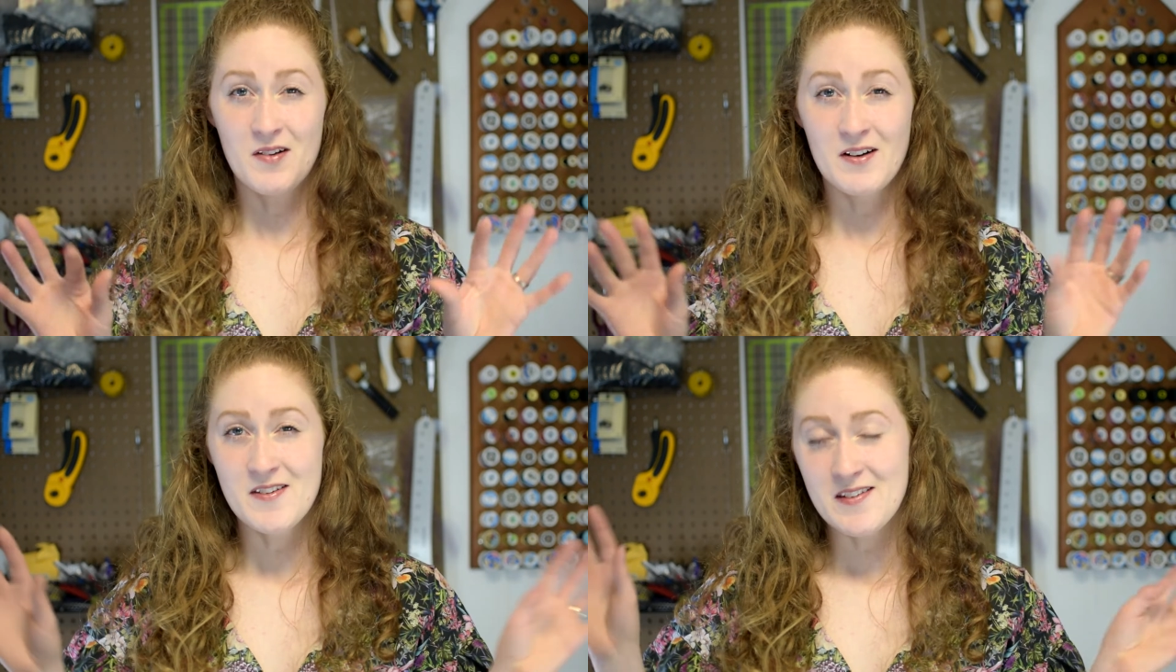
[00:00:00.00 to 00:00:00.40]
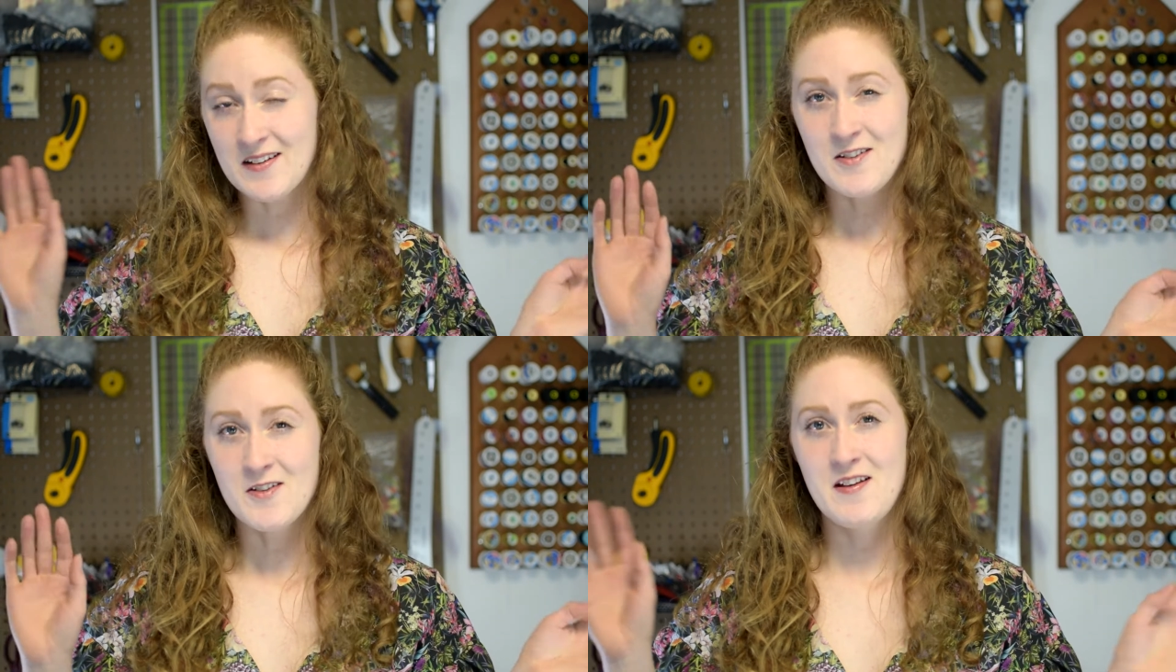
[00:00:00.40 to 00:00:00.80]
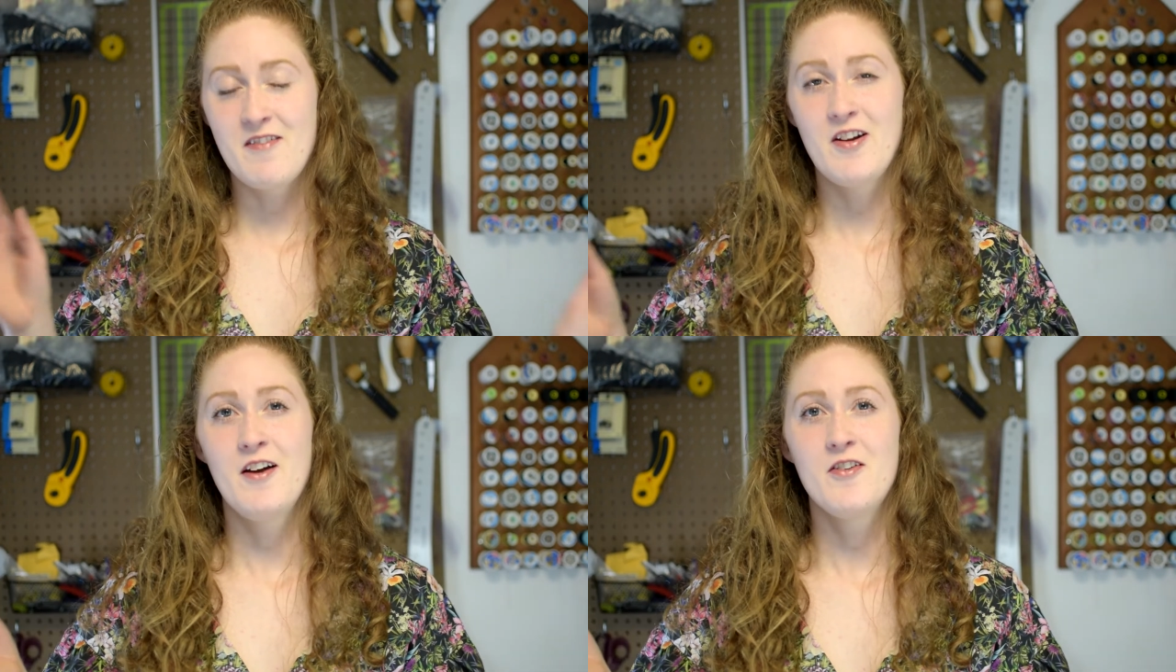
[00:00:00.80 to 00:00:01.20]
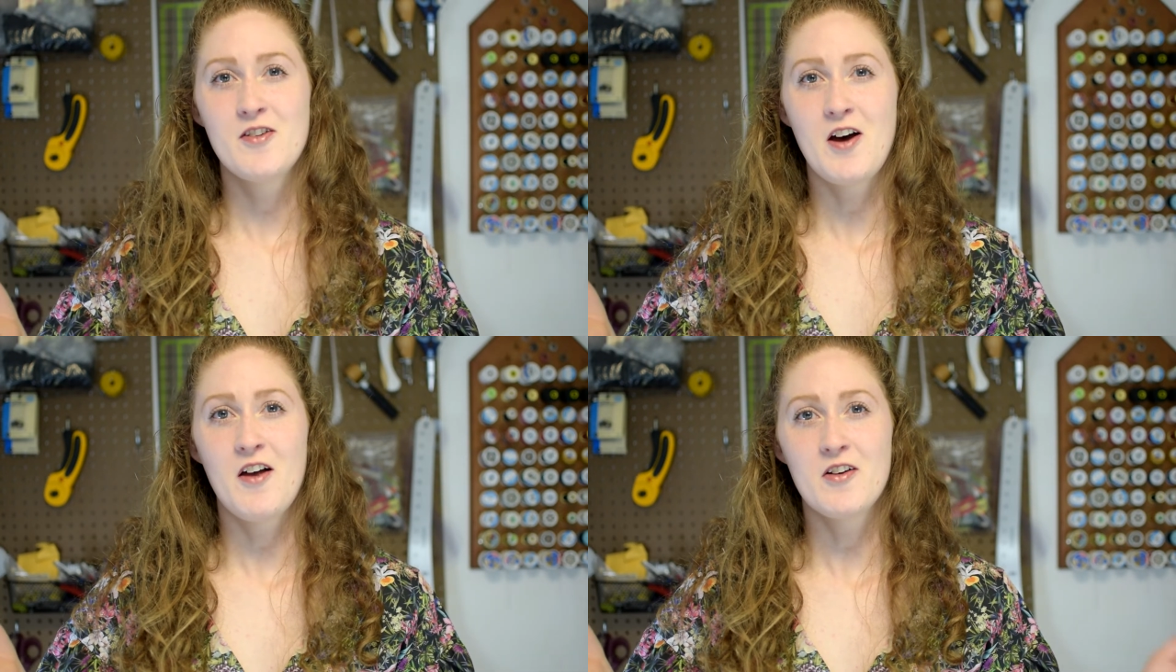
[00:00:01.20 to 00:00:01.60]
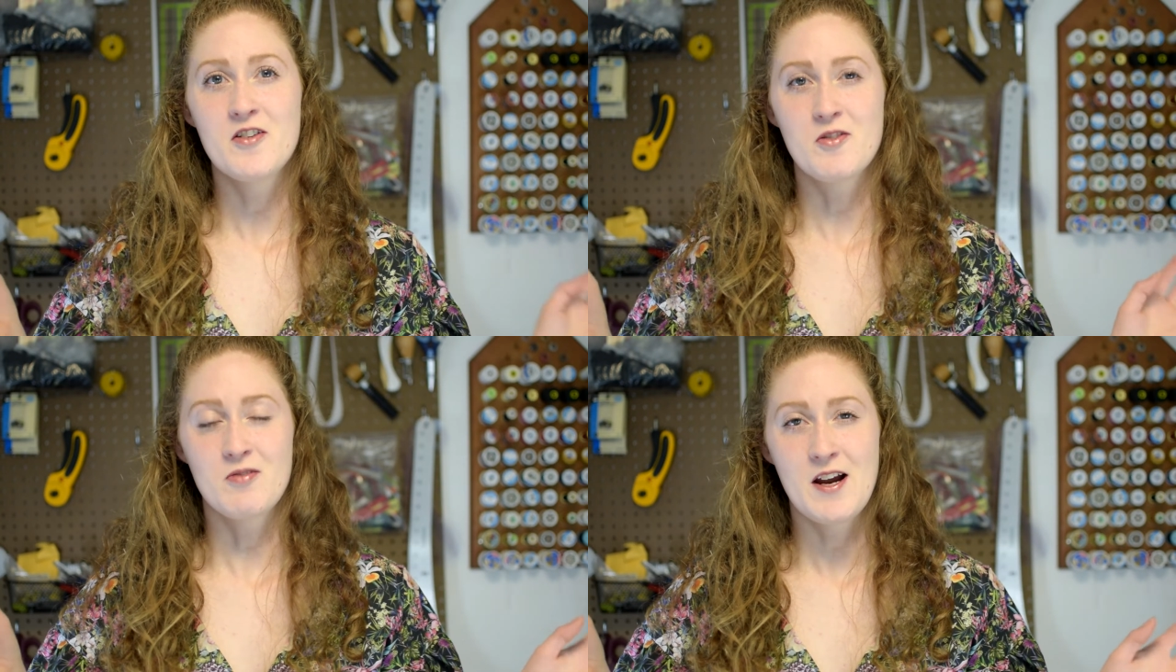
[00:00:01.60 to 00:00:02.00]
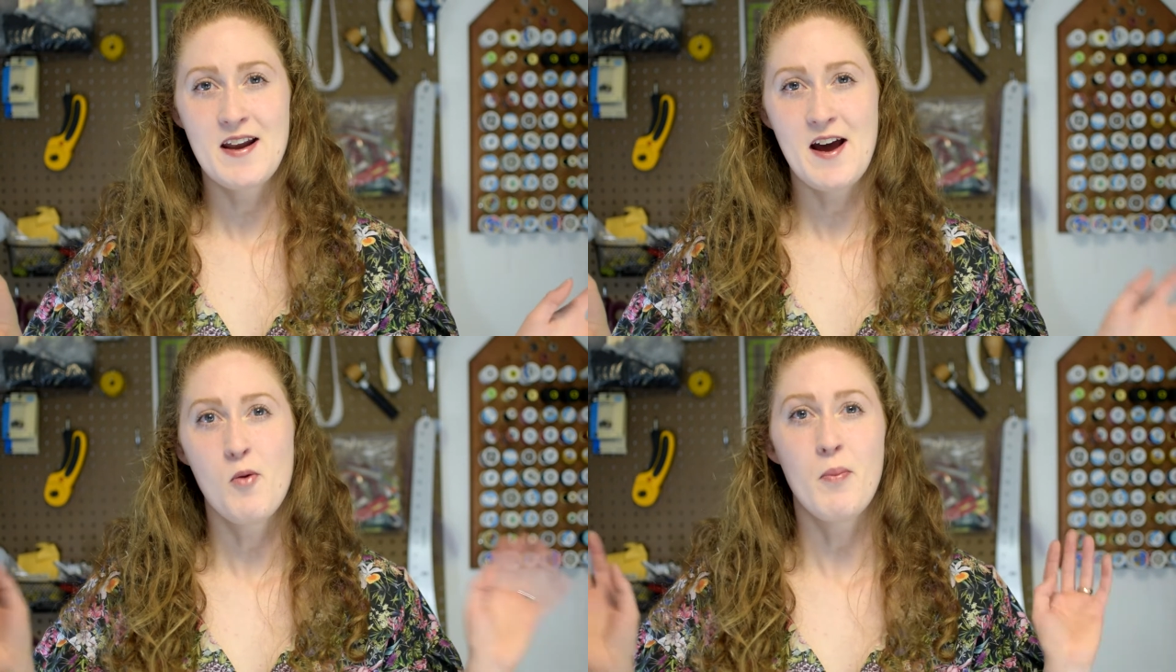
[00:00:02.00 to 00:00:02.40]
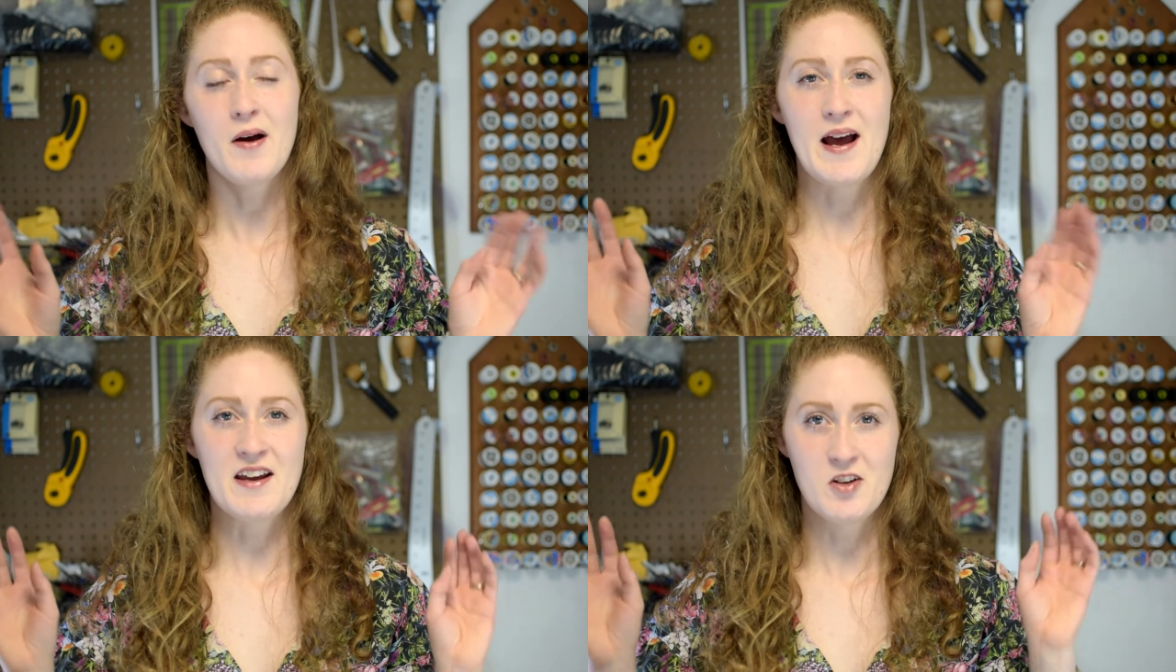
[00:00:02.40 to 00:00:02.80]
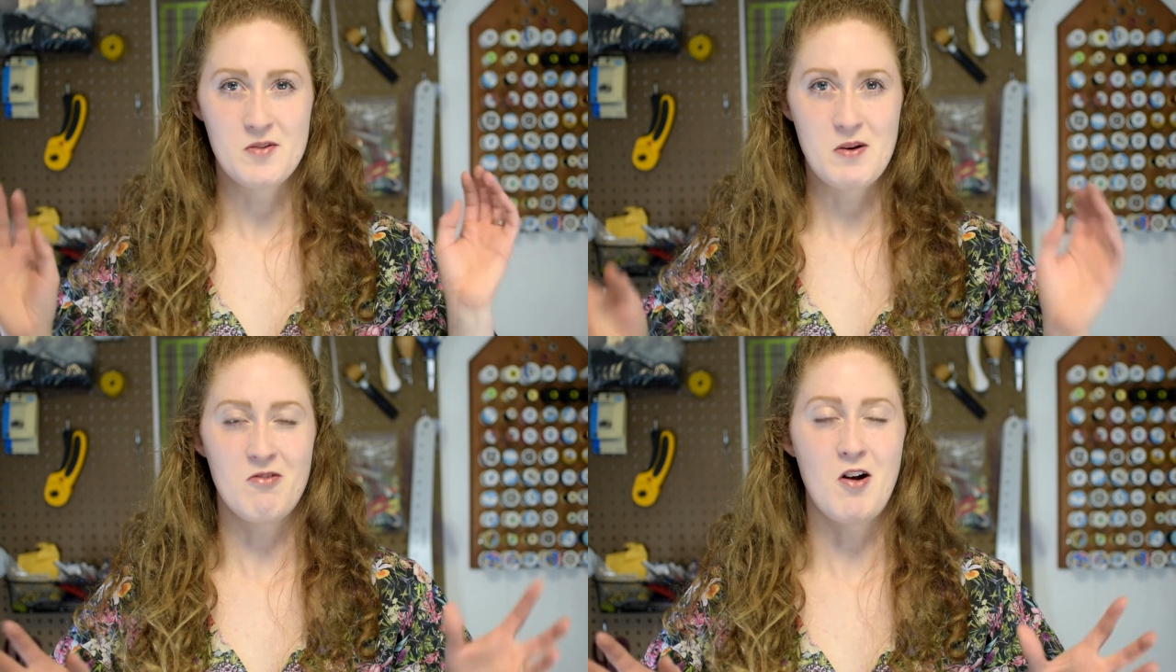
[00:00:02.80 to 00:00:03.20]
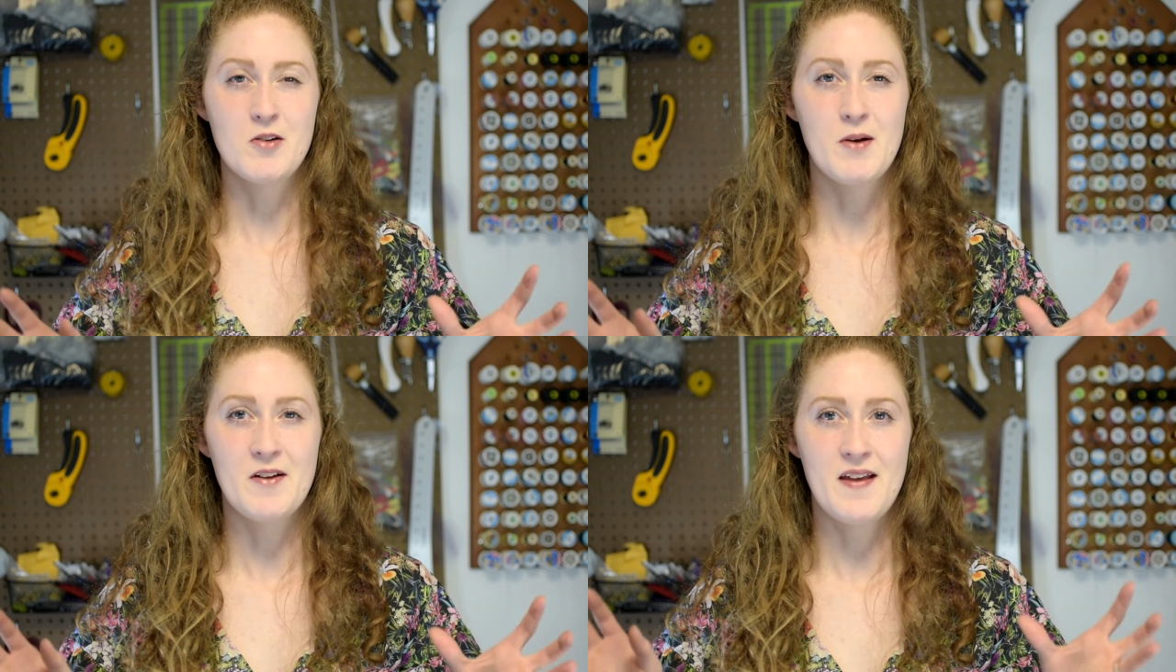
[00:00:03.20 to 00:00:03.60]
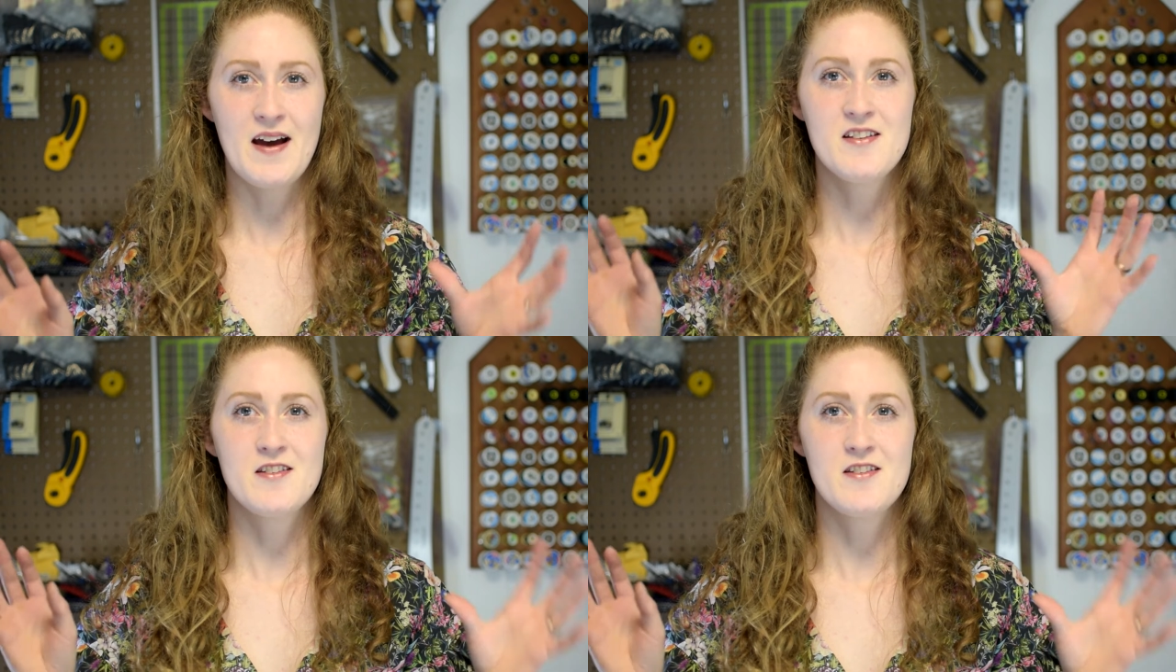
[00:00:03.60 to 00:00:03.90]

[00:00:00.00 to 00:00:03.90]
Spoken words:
around $600 or $700 right now, but I could be wrong about that.